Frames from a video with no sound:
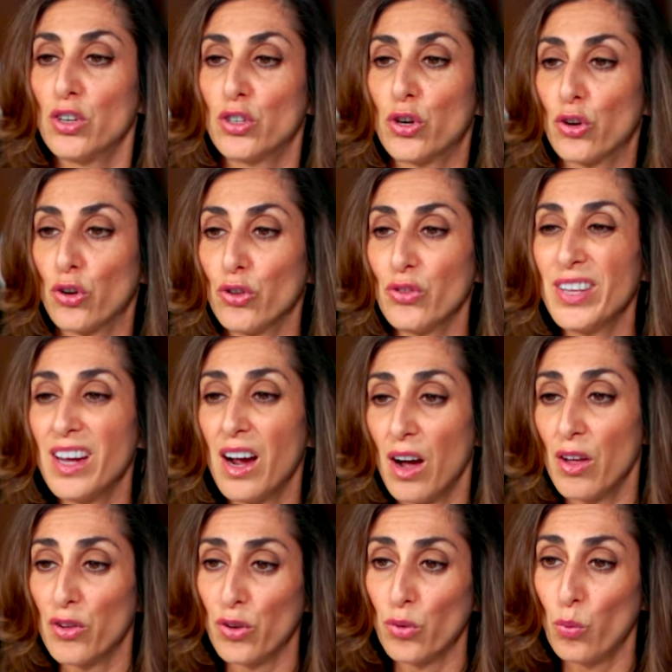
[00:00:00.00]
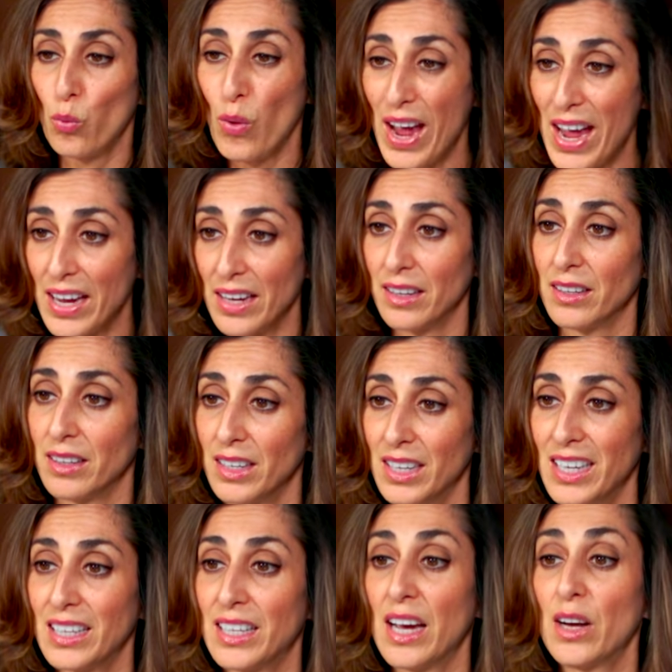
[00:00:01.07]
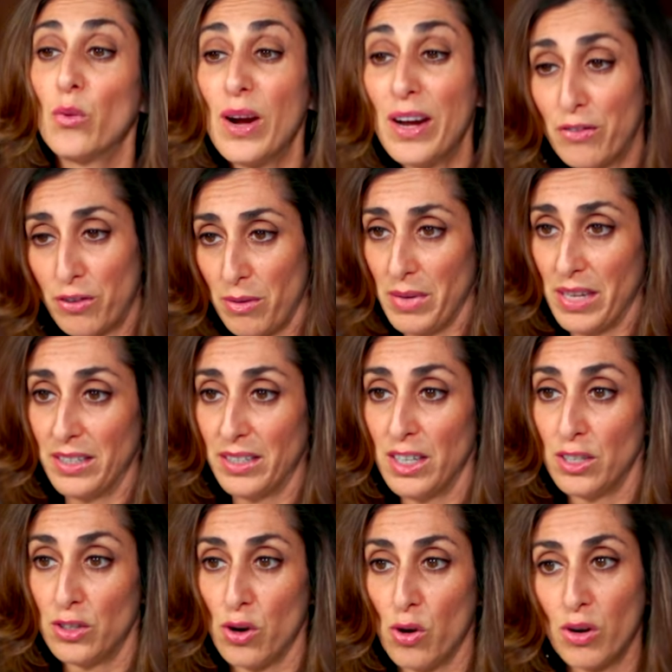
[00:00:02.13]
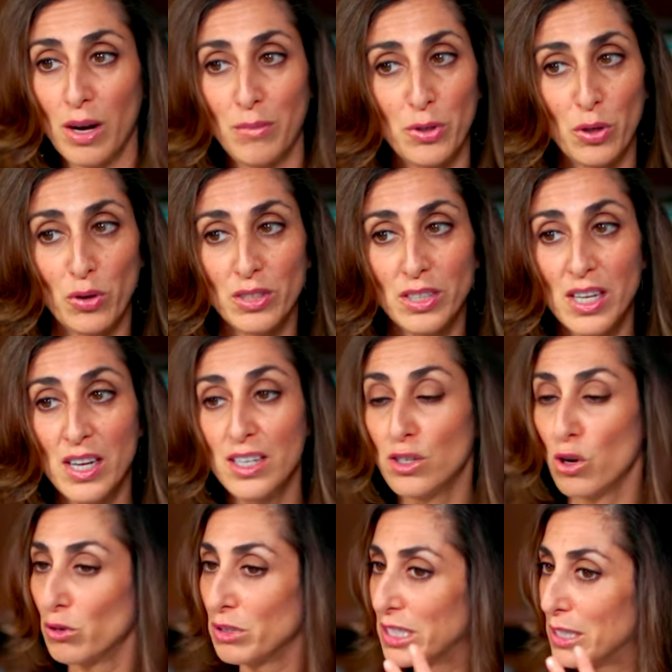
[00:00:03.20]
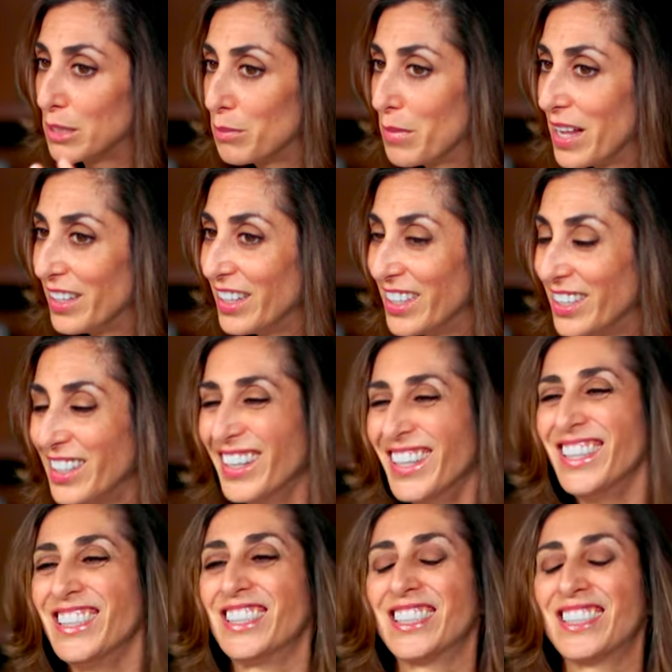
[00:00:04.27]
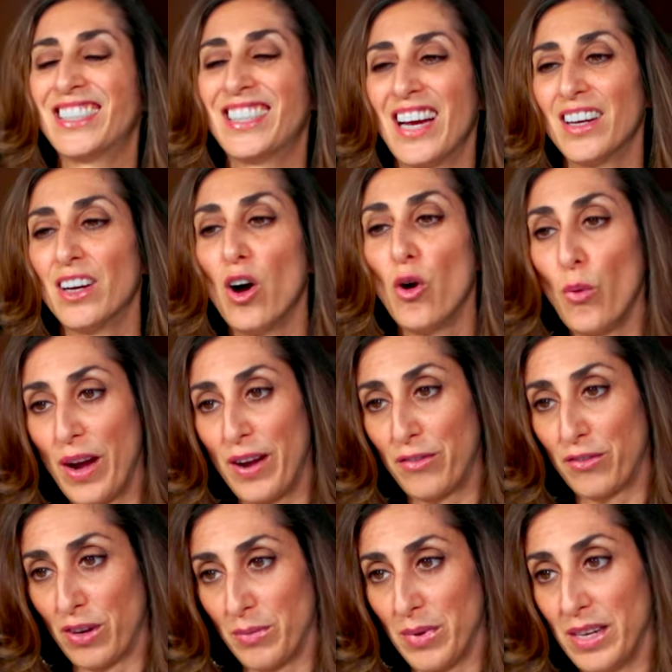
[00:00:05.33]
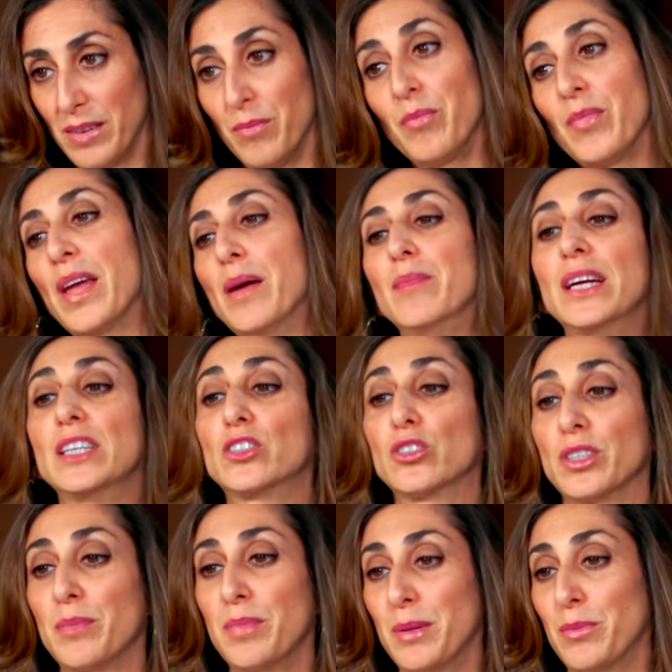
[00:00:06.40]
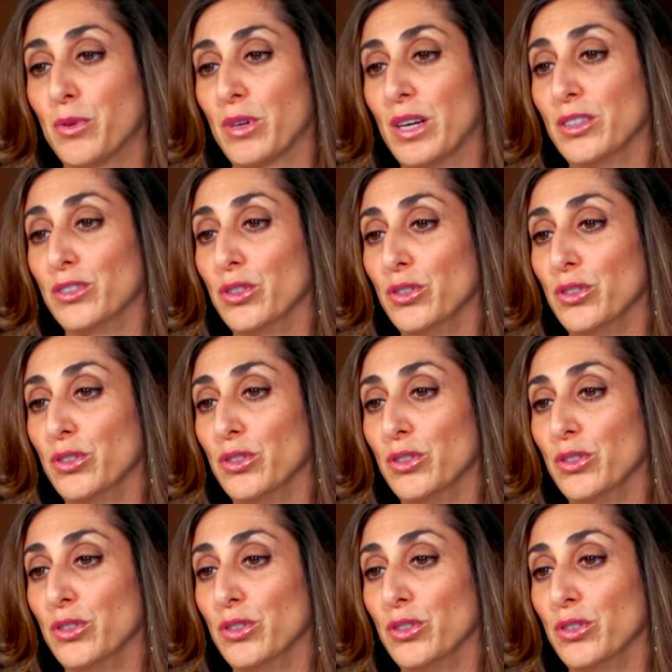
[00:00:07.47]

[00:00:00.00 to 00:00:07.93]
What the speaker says: turn the other way. Get away from it. Don't come towards it. Don't smell it. Just get away from it and make sure that people around